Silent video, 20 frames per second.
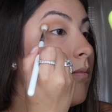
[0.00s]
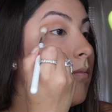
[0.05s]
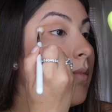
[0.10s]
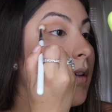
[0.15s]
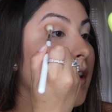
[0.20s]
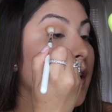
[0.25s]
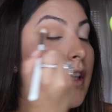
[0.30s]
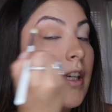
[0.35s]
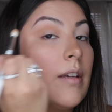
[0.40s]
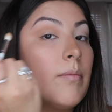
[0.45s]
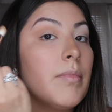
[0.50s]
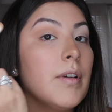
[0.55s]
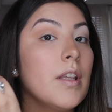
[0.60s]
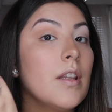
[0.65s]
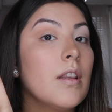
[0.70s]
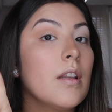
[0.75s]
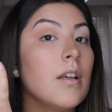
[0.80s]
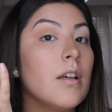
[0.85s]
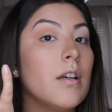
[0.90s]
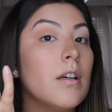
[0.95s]
but
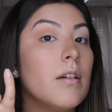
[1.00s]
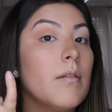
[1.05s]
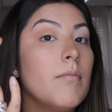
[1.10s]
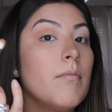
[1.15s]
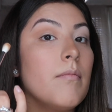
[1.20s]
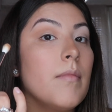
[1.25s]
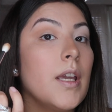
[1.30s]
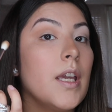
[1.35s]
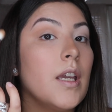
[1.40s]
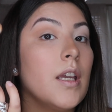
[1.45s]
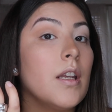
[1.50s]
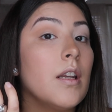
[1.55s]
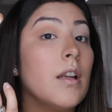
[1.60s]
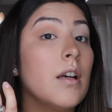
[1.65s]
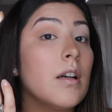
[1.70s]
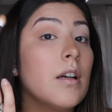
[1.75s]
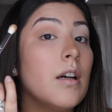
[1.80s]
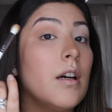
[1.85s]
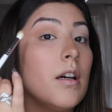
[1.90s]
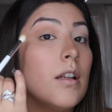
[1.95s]
keeping the
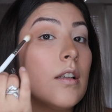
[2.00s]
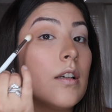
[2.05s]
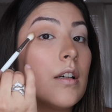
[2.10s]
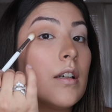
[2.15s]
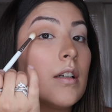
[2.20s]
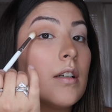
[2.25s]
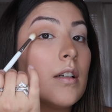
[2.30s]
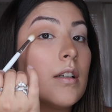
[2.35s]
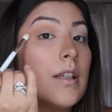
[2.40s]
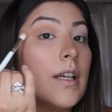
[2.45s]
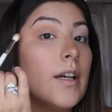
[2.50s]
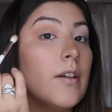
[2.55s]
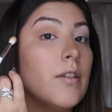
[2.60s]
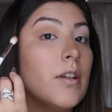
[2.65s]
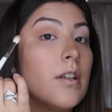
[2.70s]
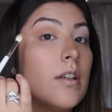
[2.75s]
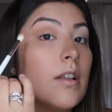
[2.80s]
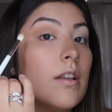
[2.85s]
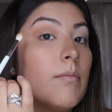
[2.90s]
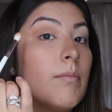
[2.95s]
main color down
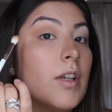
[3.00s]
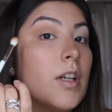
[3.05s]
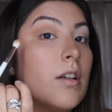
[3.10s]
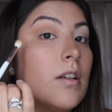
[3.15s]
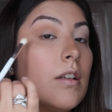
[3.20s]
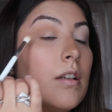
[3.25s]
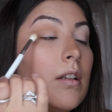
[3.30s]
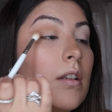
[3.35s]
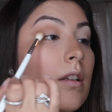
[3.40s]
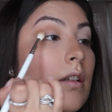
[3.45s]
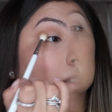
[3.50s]
into the middle.